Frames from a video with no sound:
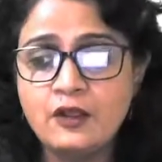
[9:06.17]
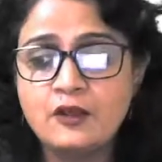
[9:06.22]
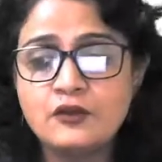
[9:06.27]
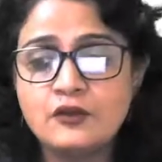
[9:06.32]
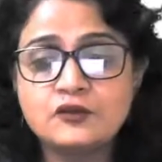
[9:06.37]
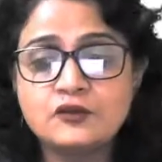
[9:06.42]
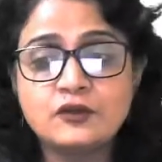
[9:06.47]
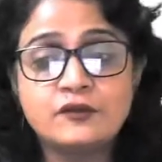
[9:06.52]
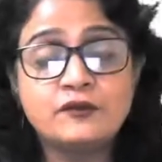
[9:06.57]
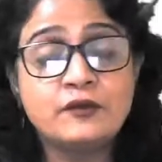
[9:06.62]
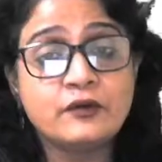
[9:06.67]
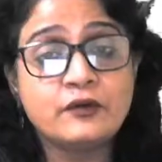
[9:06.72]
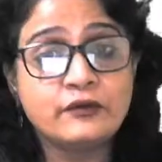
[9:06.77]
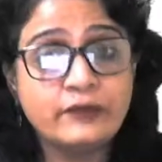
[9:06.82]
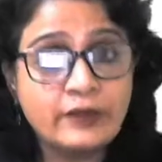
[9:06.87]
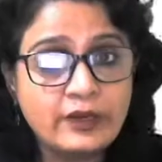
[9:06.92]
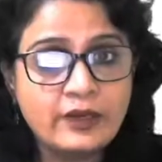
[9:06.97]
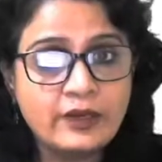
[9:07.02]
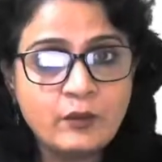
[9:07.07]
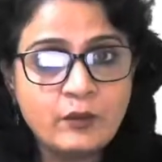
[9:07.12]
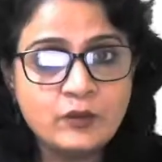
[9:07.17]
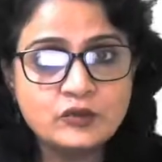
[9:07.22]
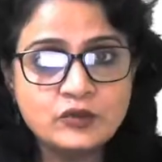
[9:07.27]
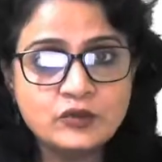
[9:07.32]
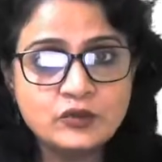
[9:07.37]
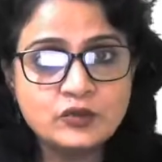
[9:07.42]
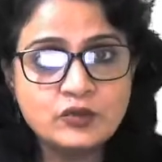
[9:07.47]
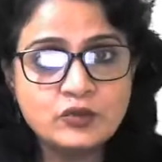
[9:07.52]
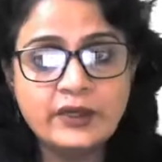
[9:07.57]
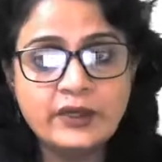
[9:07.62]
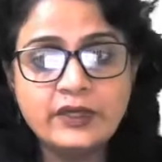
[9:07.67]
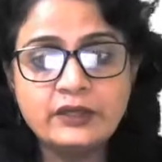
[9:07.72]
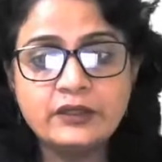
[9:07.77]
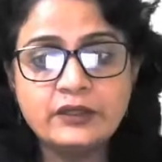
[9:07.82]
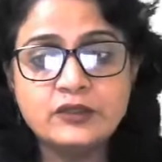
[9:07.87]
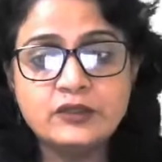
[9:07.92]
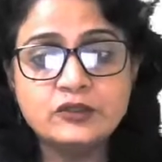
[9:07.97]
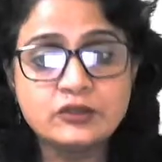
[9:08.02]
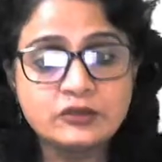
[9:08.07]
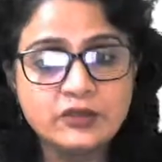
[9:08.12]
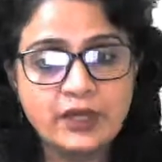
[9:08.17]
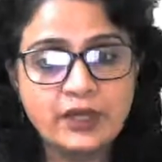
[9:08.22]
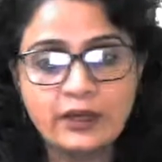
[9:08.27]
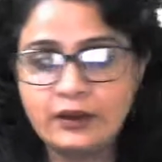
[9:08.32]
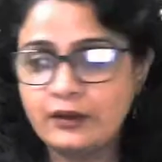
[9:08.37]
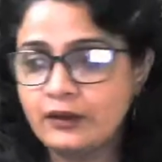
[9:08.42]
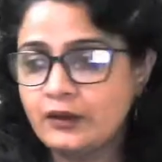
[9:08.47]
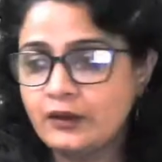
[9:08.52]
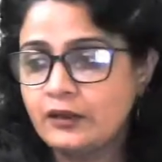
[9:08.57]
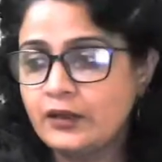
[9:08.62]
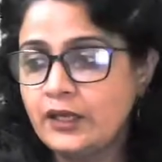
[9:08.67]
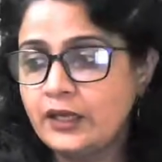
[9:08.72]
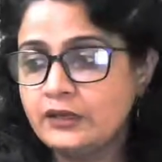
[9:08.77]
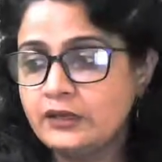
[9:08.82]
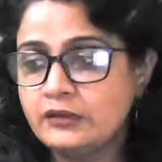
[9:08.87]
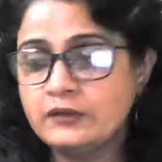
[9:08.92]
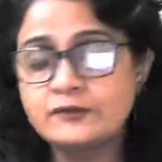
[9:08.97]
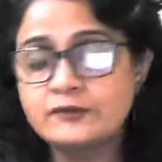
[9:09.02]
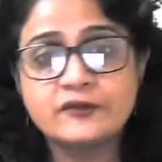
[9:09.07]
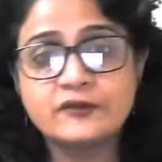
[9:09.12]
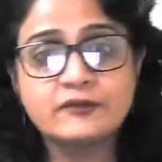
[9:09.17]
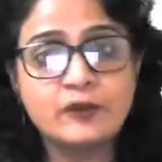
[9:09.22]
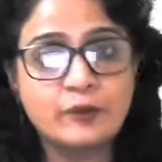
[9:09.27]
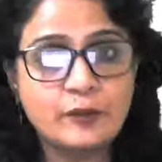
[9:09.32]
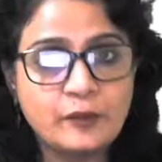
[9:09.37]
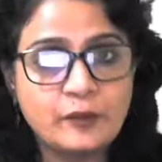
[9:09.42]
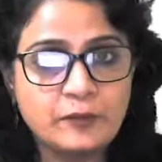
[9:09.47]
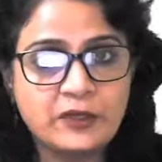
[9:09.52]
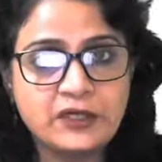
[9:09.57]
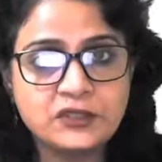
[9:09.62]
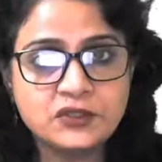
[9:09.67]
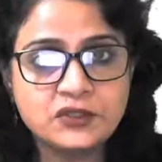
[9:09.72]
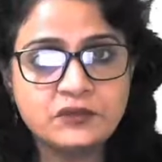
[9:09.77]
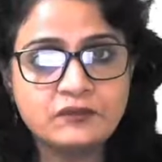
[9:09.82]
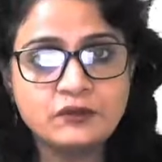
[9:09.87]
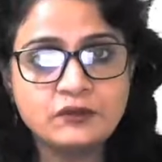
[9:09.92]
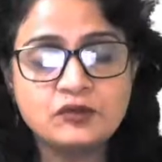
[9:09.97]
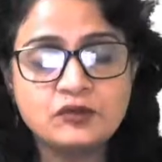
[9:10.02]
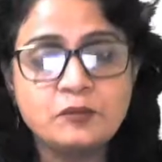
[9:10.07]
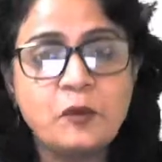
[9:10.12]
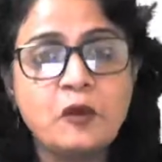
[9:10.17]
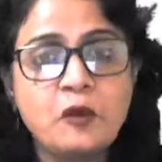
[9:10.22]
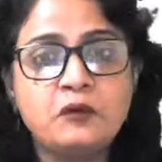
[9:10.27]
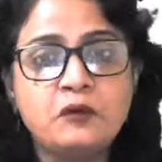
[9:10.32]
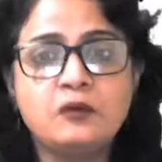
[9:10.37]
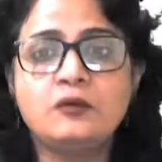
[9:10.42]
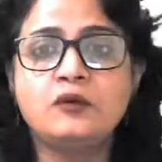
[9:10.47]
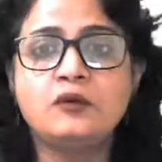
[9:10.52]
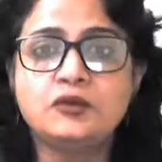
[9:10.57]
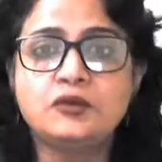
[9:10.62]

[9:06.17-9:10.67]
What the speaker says: So if you really want to do anything today in terms of your preparation for tomorrow,